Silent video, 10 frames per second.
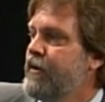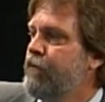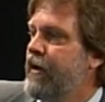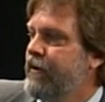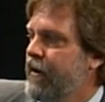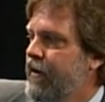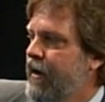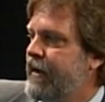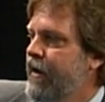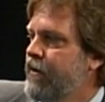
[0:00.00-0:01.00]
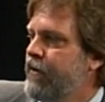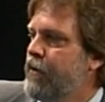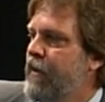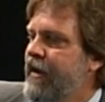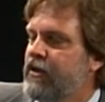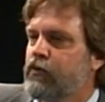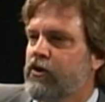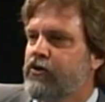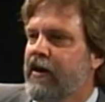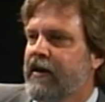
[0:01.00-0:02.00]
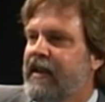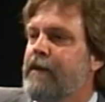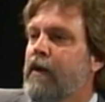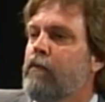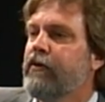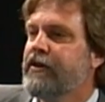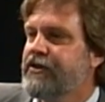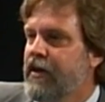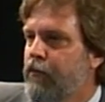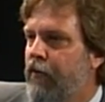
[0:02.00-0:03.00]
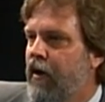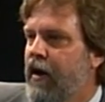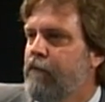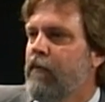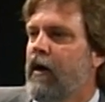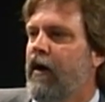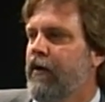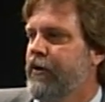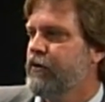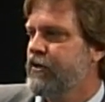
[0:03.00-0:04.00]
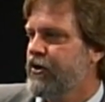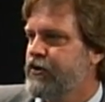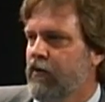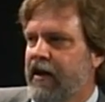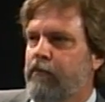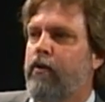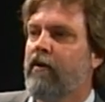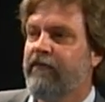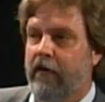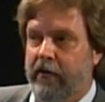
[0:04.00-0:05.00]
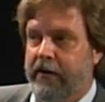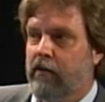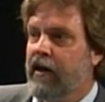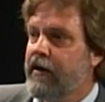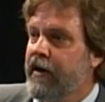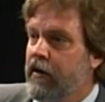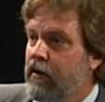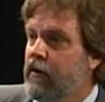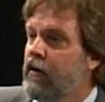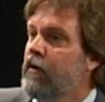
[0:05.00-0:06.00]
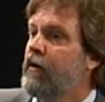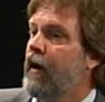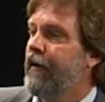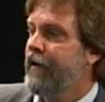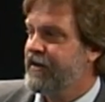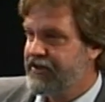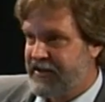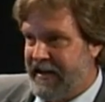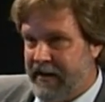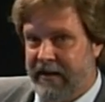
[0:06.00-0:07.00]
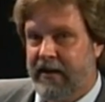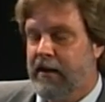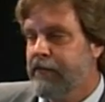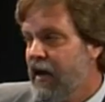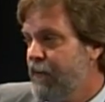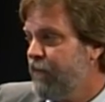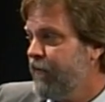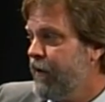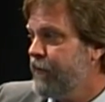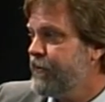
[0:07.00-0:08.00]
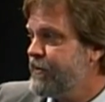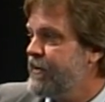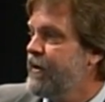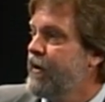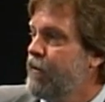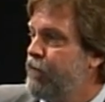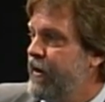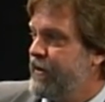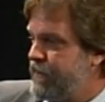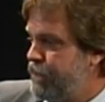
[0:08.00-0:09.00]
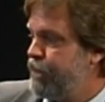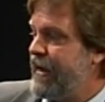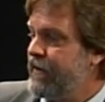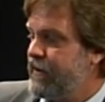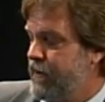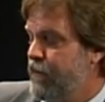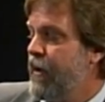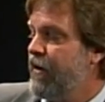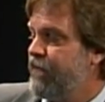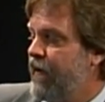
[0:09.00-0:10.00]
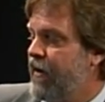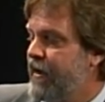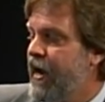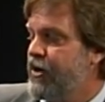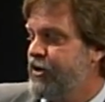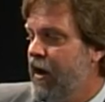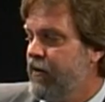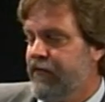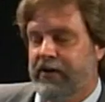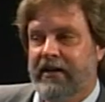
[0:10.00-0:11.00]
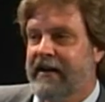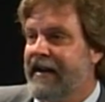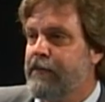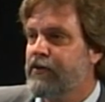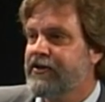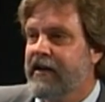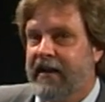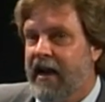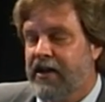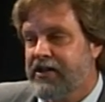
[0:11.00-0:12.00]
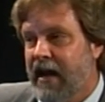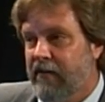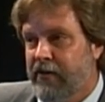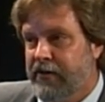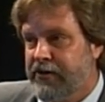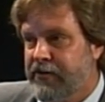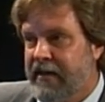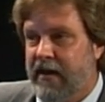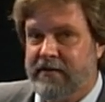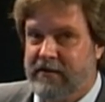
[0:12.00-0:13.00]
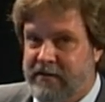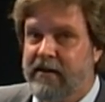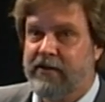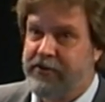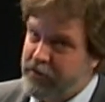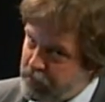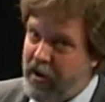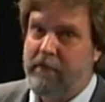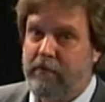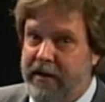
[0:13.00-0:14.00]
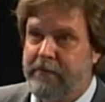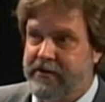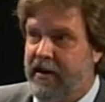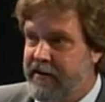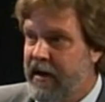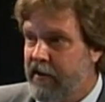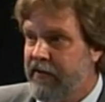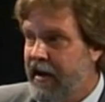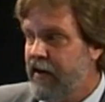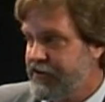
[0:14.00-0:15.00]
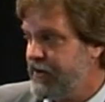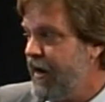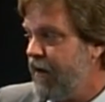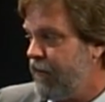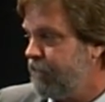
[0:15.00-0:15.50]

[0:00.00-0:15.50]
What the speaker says: but again, the banks were trying to keep up with the subprime. There was also a lot of portfolio lending, a lot of stated income type of loans, but it's mainly the amount of cash out, and if you did an 80% cash out loan in 2006, you're probably upside down on the house now.